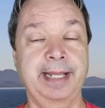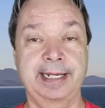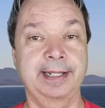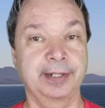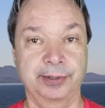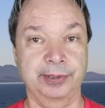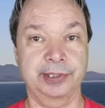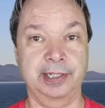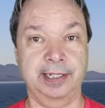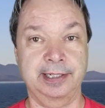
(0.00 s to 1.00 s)
any of the
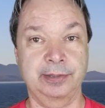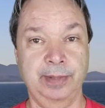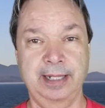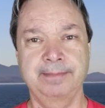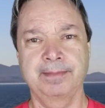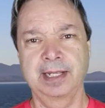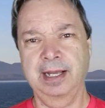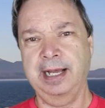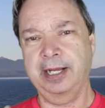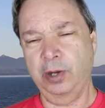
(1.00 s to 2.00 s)
cruise lines. Well,
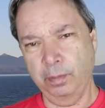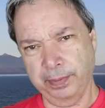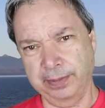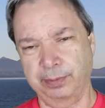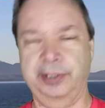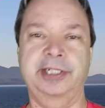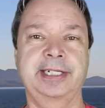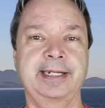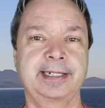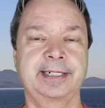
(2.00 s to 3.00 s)
I hope you
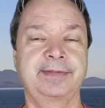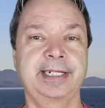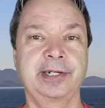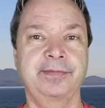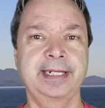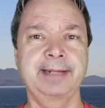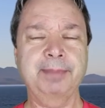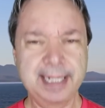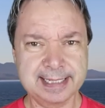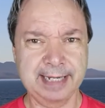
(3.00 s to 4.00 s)
appreciate this video. If you
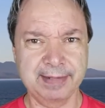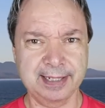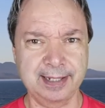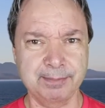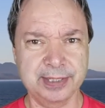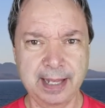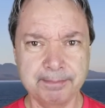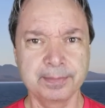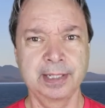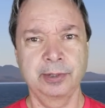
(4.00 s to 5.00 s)
did, please give it a thumbs
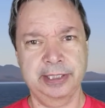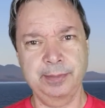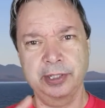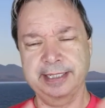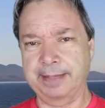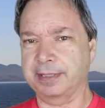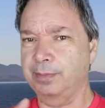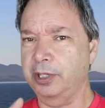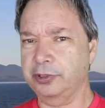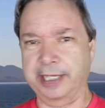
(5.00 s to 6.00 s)
up. We'll see more tips,
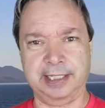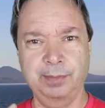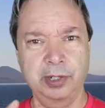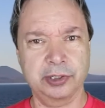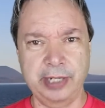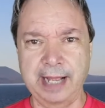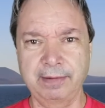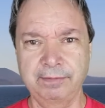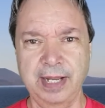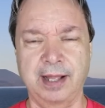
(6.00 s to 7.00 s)
more tricks, more
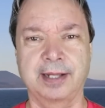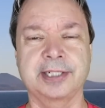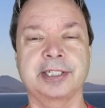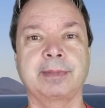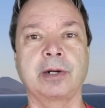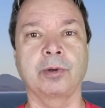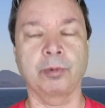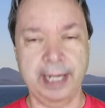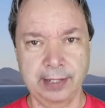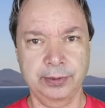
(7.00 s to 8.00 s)
travel blogs from
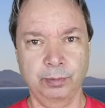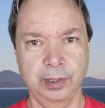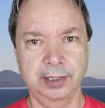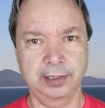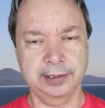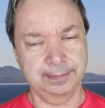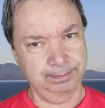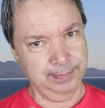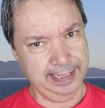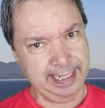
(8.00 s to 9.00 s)
around the world.
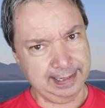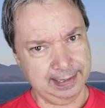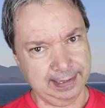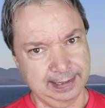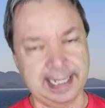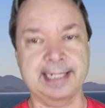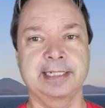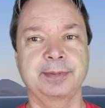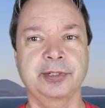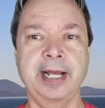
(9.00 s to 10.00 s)
Hit
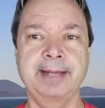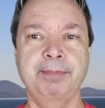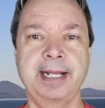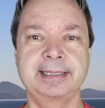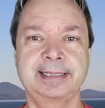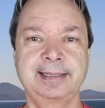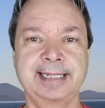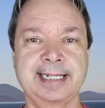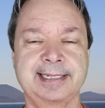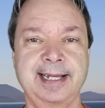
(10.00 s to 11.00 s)
that subscribe button. Till
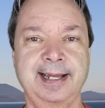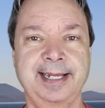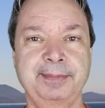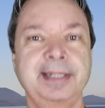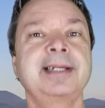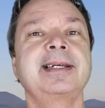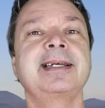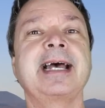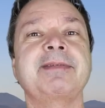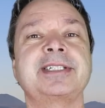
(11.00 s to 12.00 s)
next time,
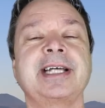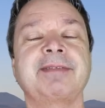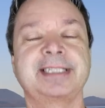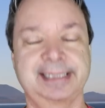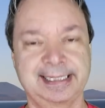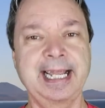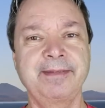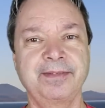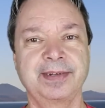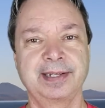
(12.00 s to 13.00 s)
have yourself a
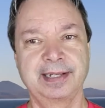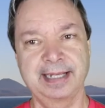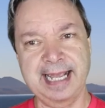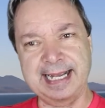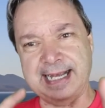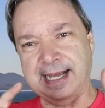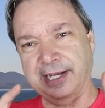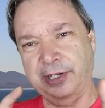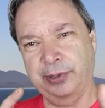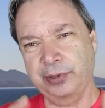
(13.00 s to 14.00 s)
safe and
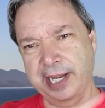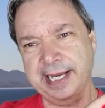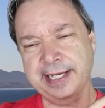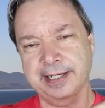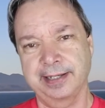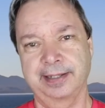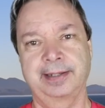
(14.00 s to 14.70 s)
a great